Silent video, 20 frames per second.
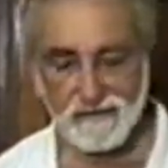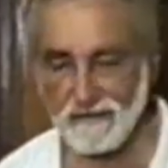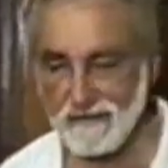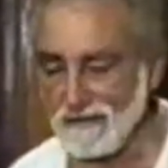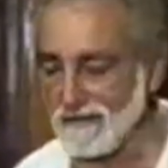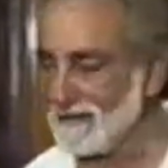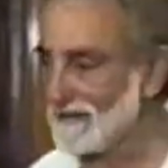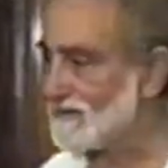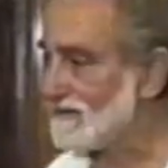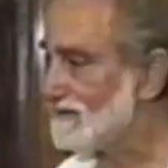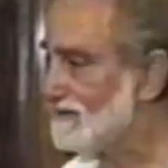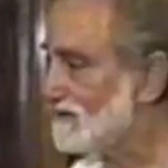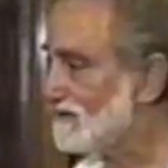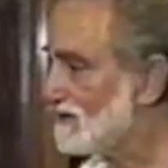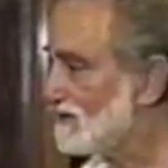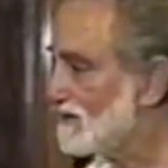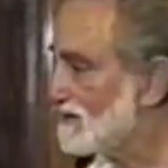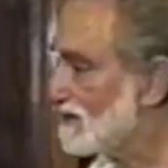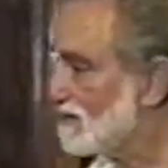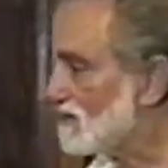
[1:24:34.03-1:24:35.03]
Yeah.
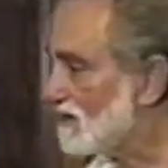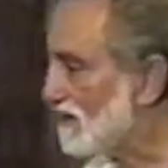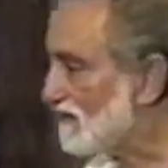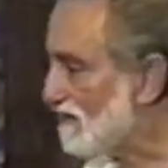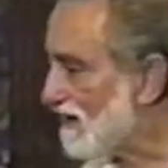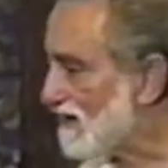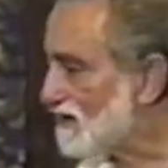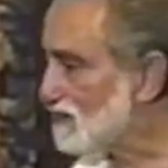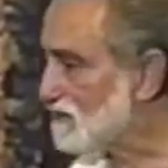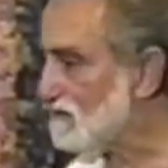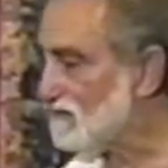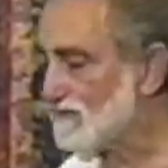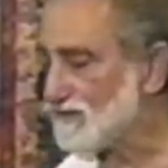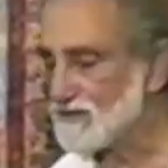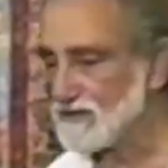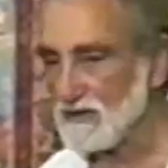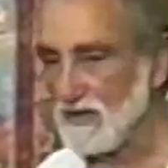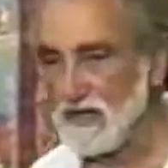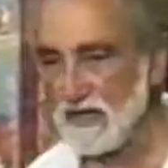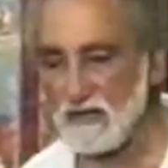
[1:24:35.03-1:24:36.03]
Well, thank you for
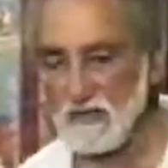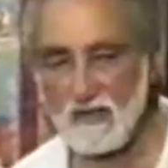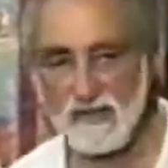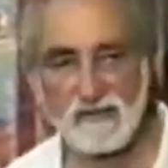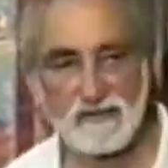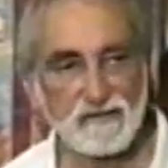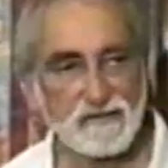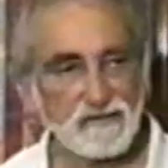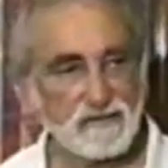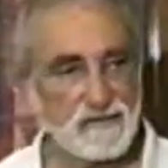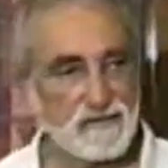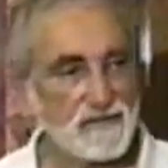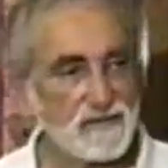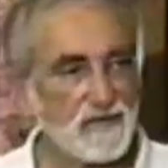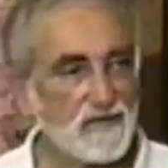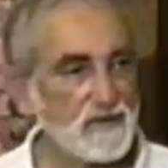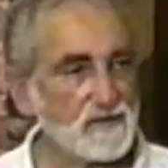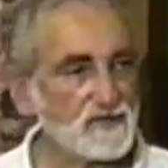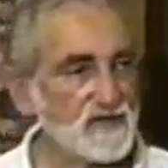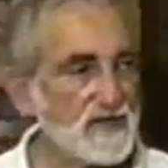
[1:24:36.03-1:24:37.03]
joining me.
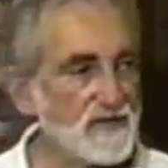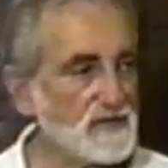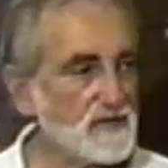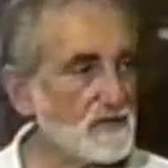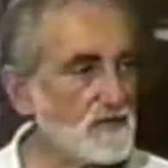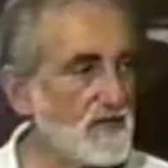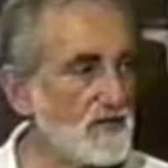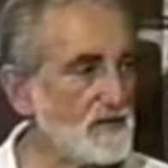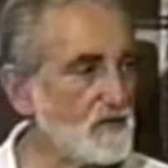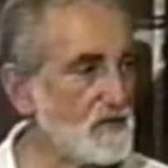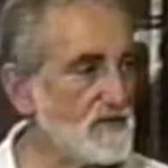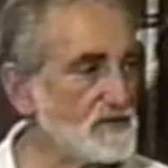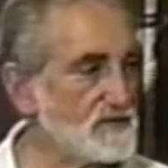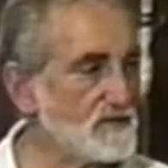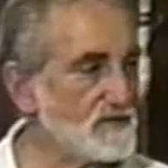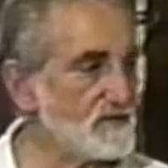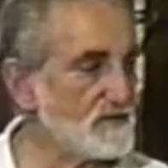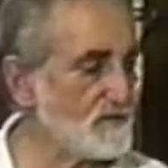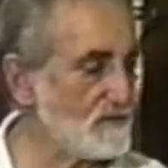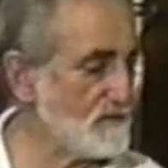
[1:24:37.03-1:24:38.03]
I'll take any
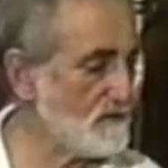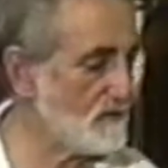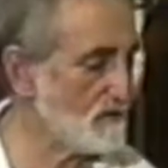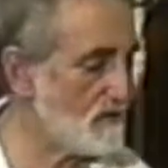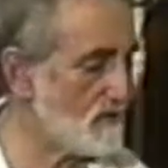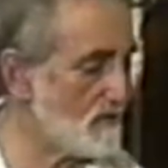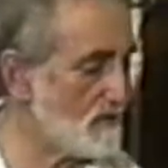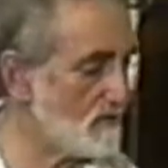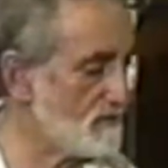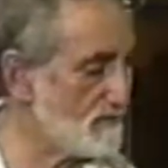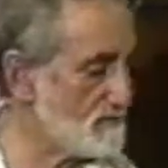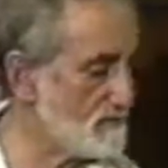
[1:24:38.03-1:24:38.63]
questions from the floor.